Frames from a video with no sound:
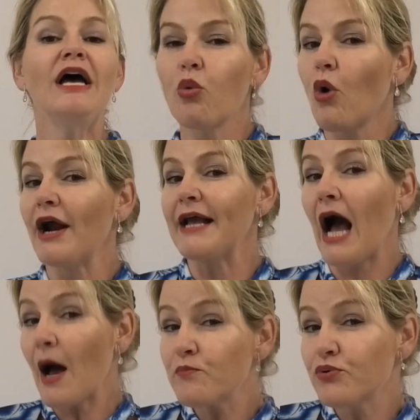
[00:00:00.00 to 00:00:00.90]
writing
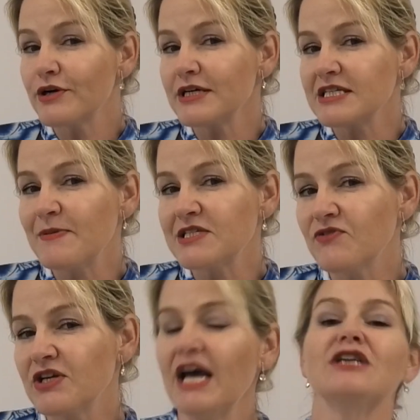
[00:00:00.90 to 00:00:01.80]
up product
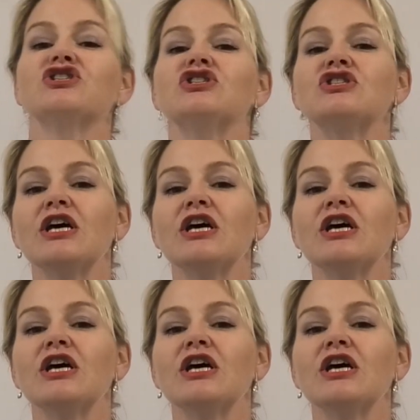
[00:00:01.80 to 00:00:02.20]
specifications